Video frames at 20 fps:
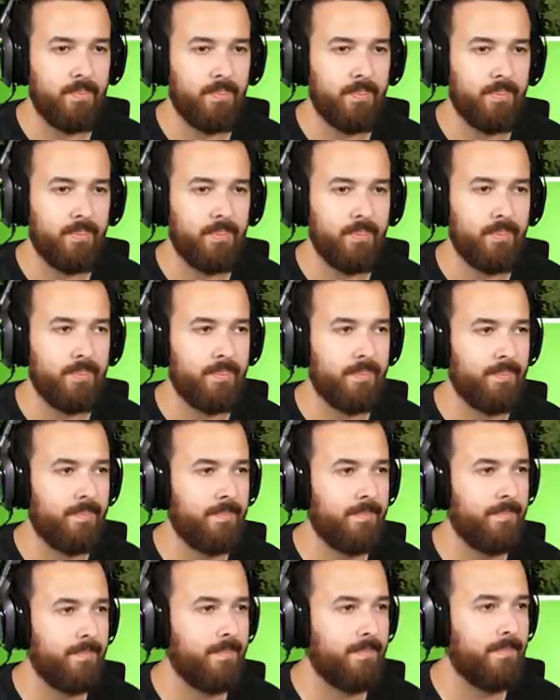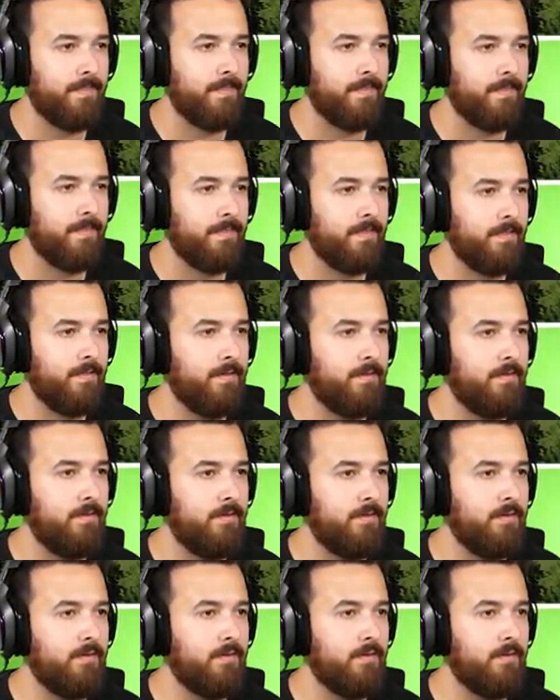Nobody speaks.